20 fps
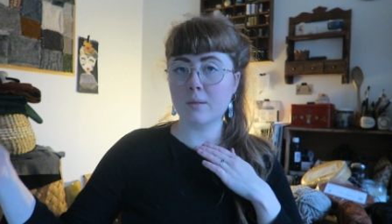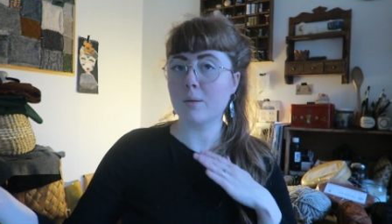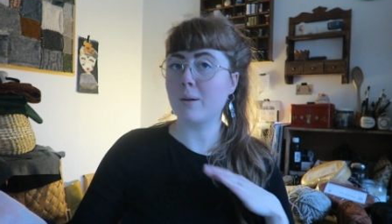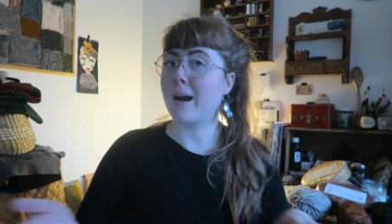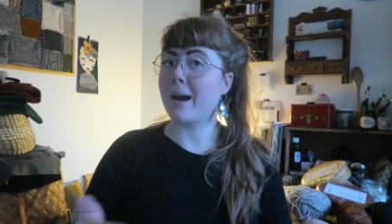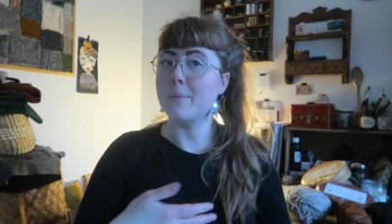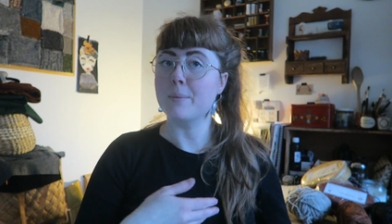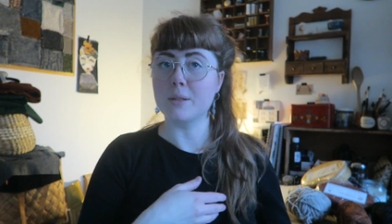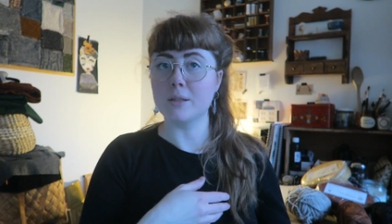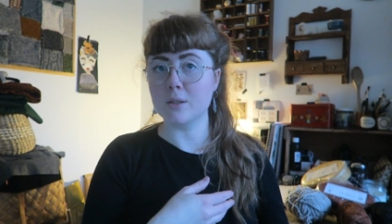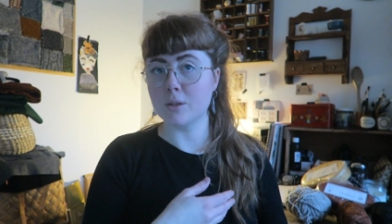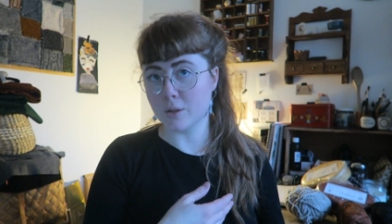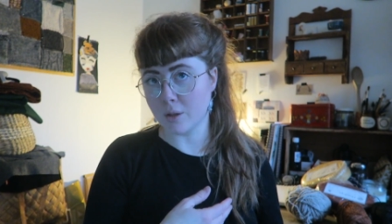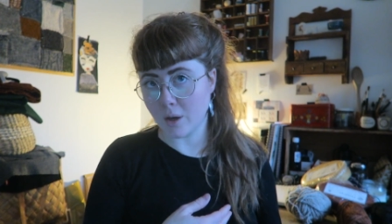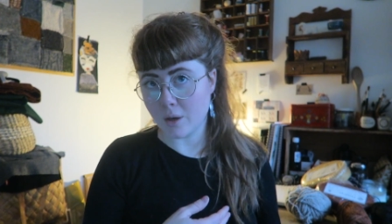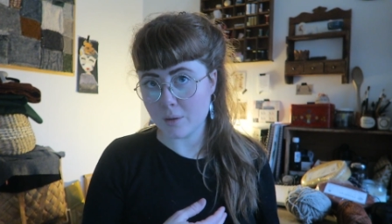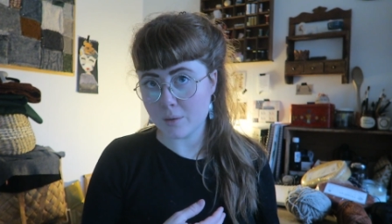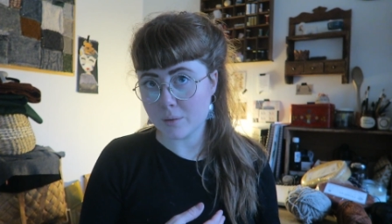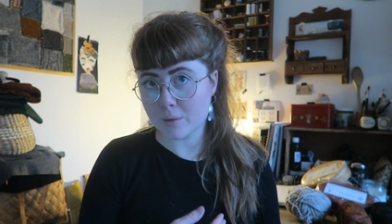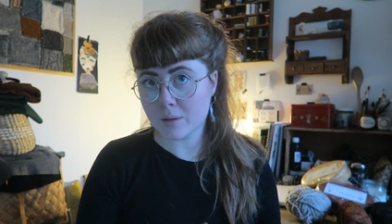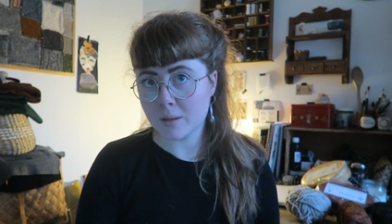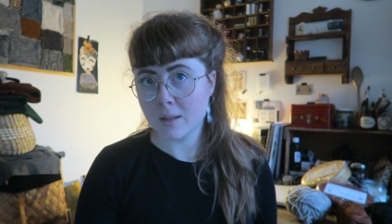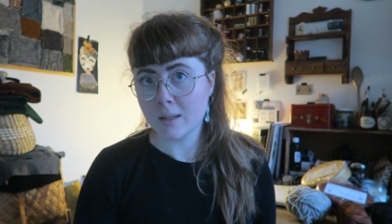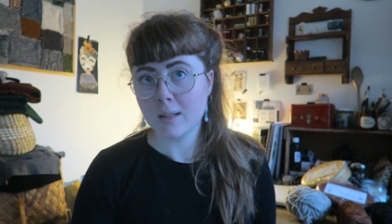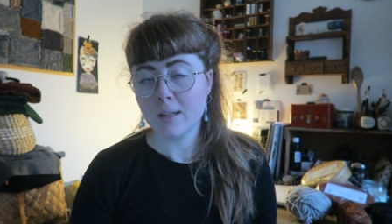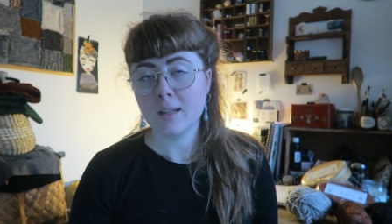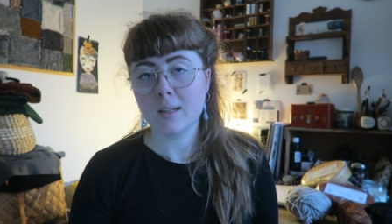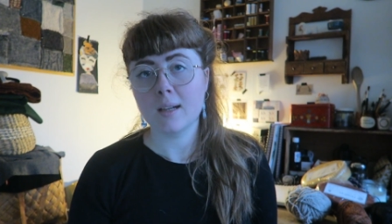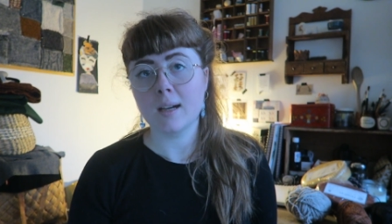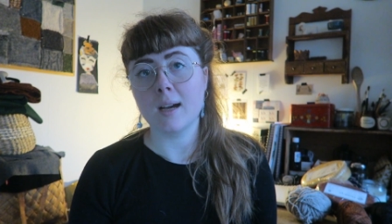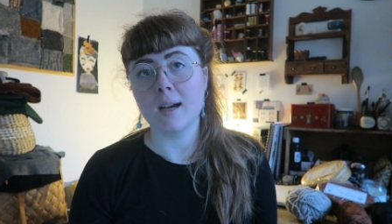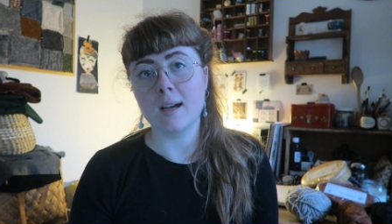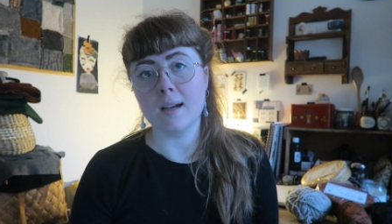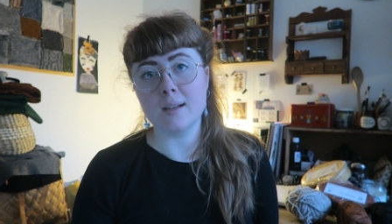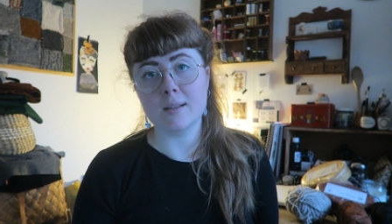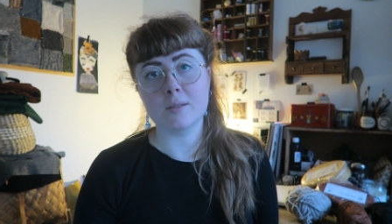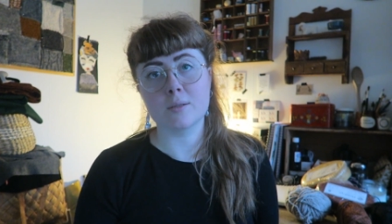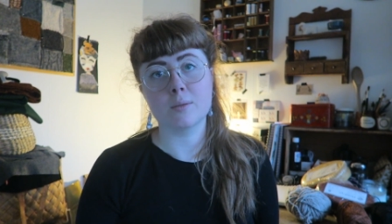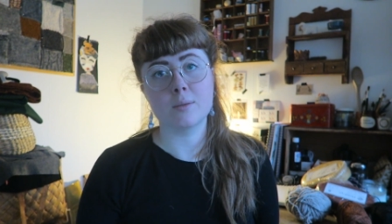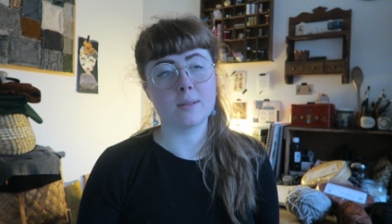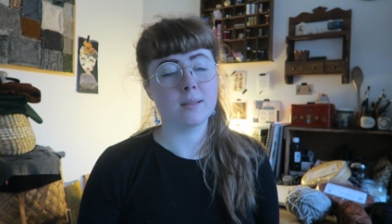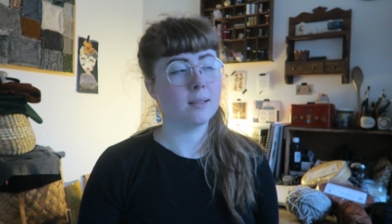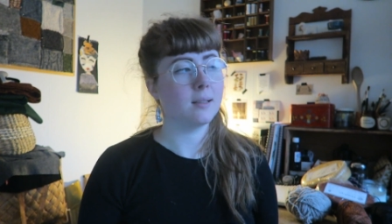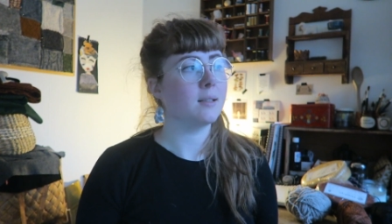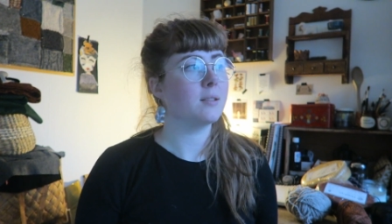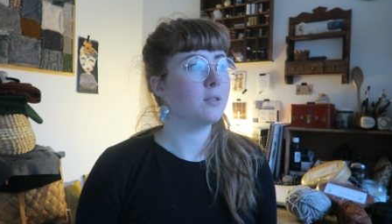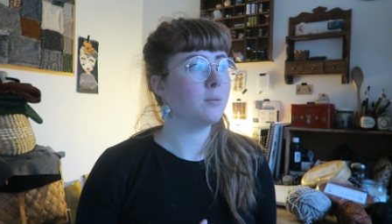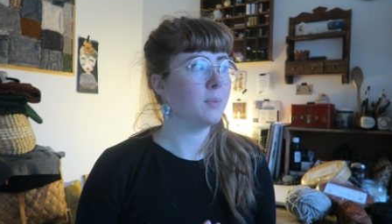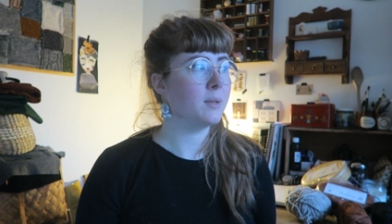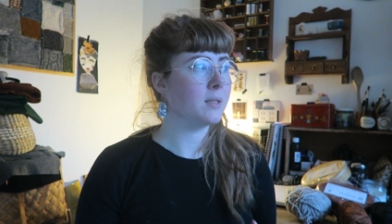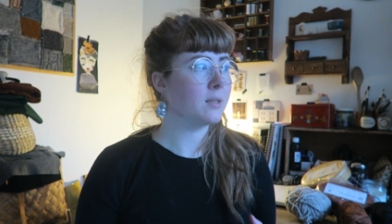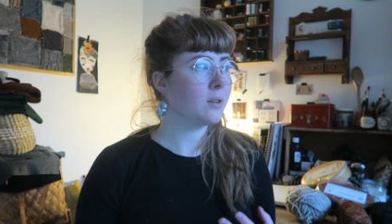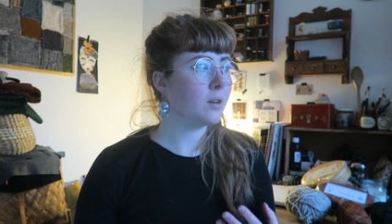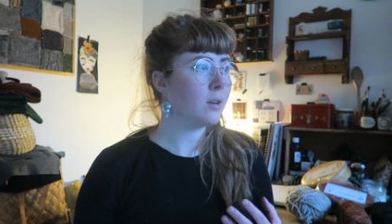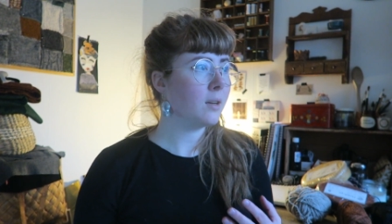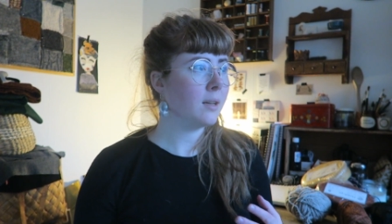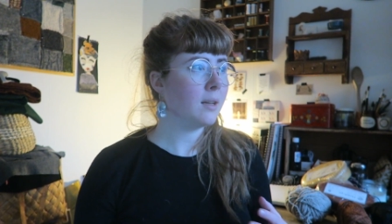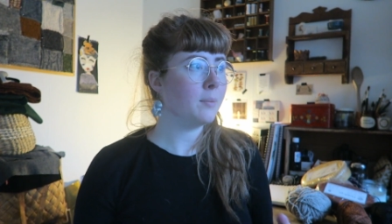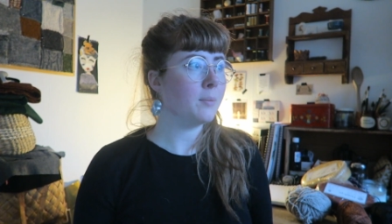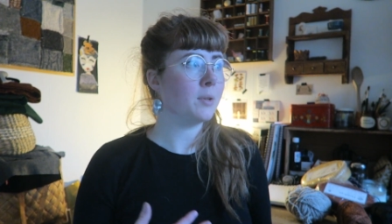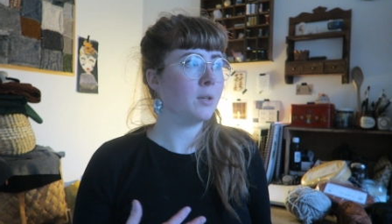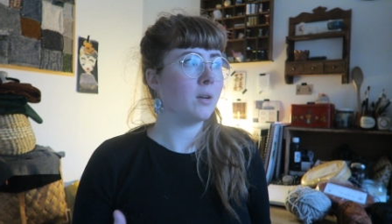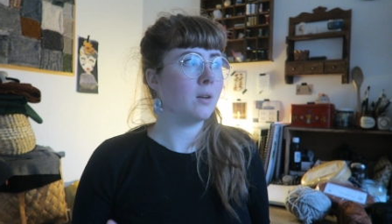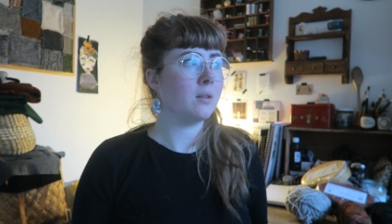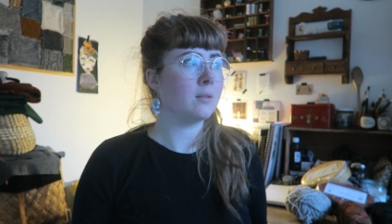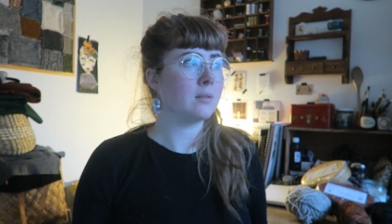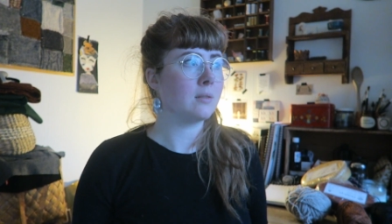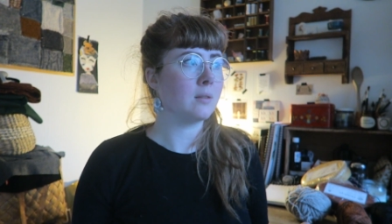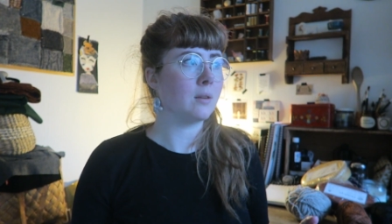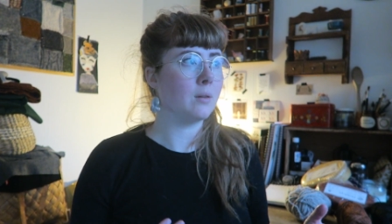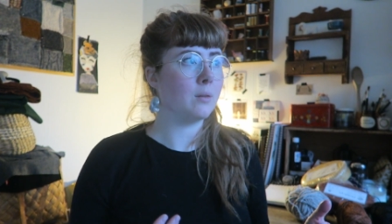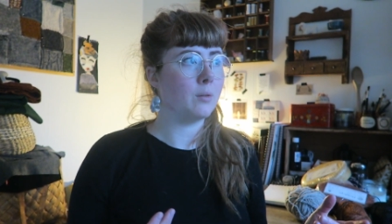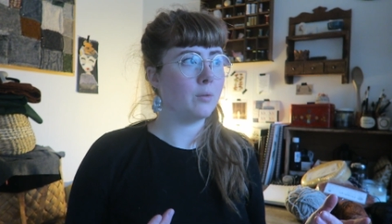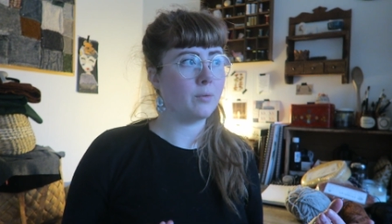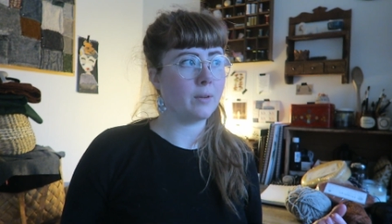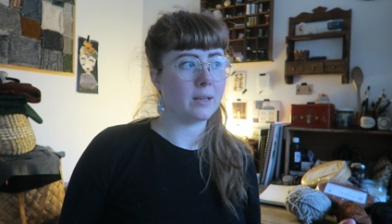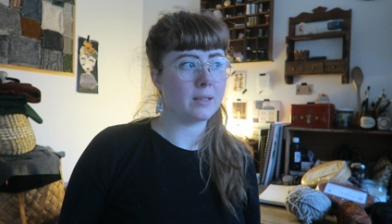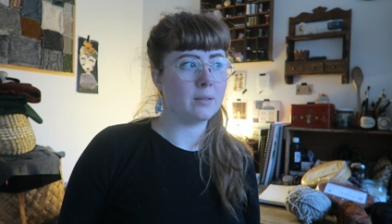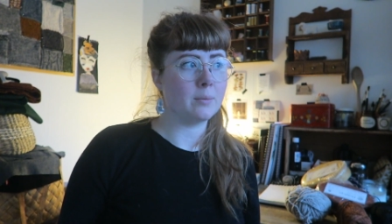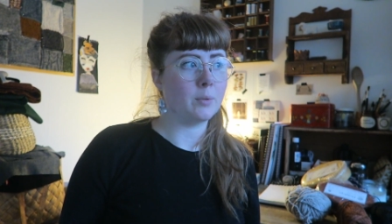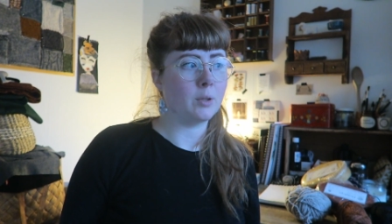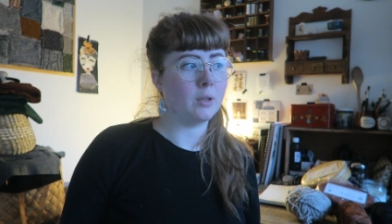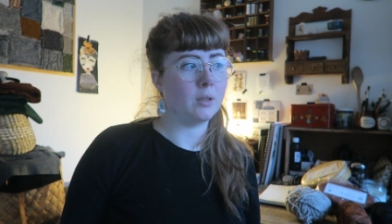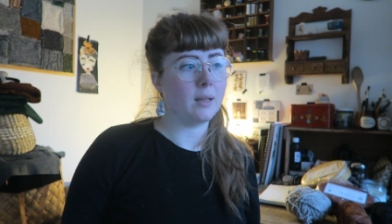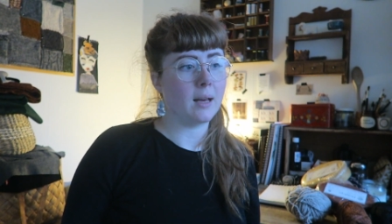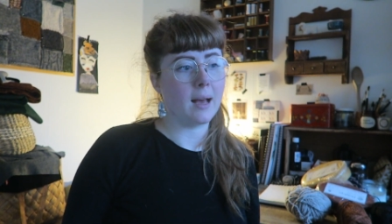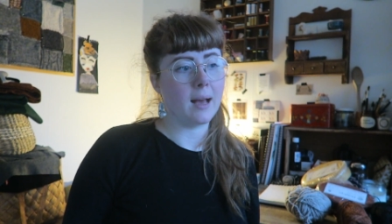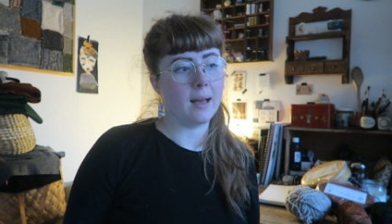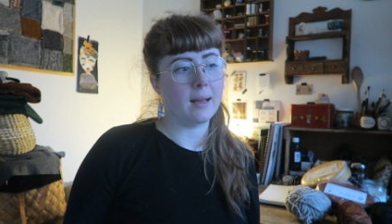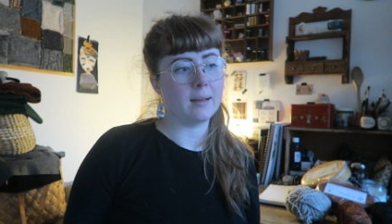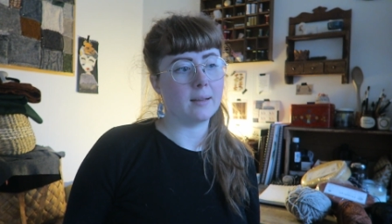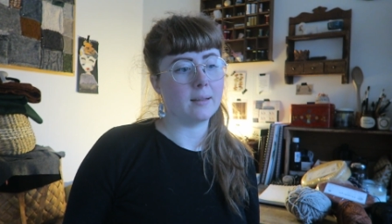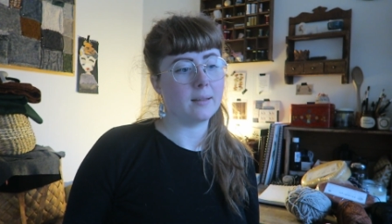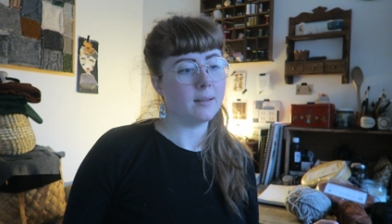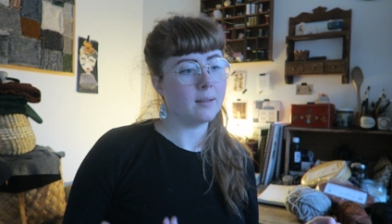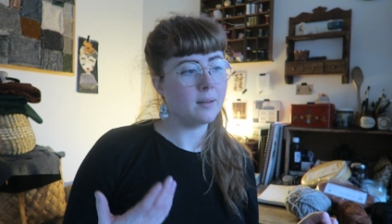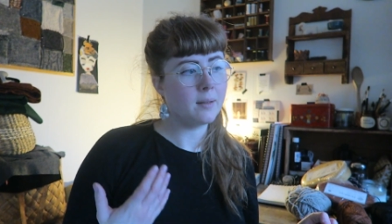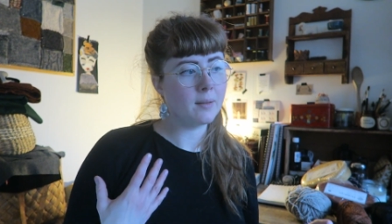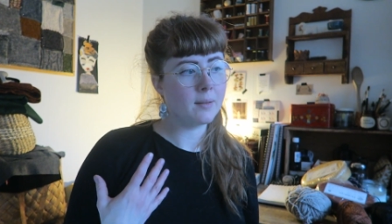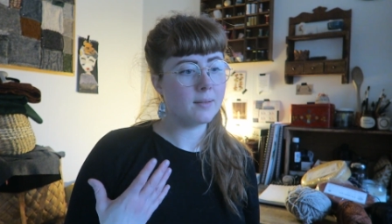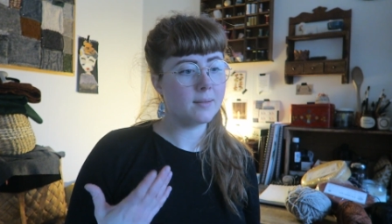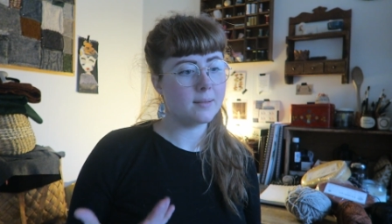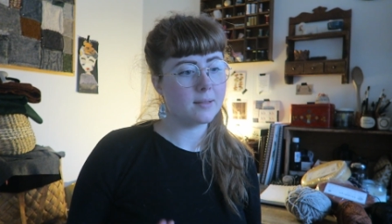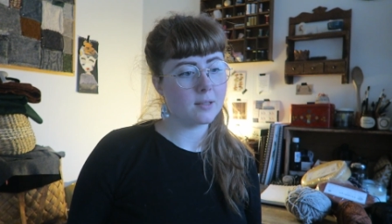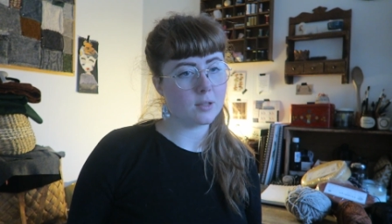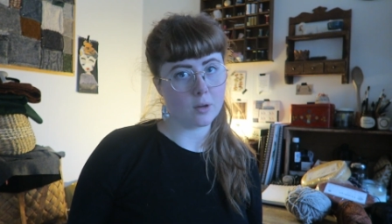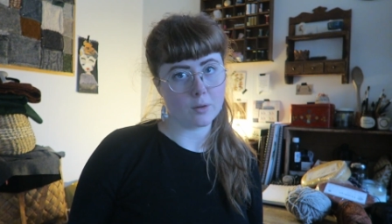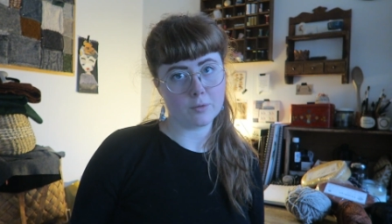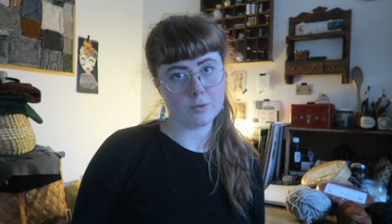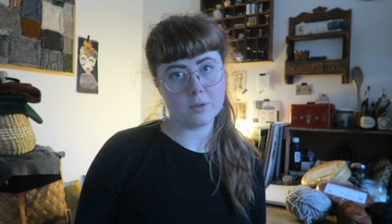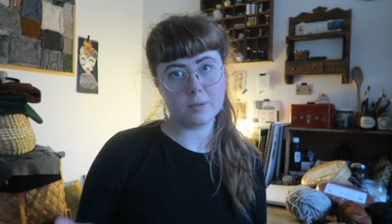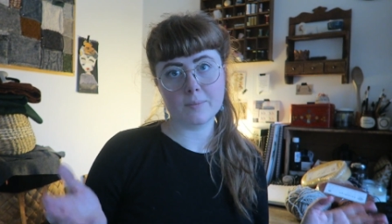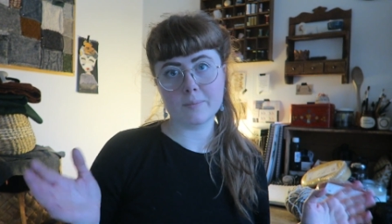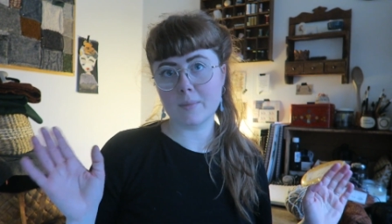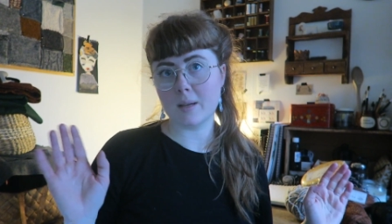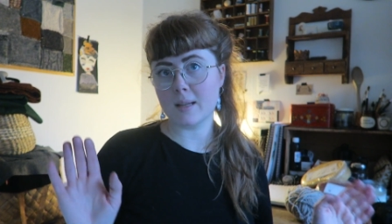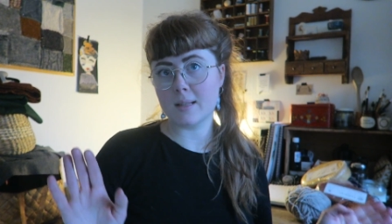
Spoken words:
grab it to go. So it needs to be sturdy but also flexible and soft.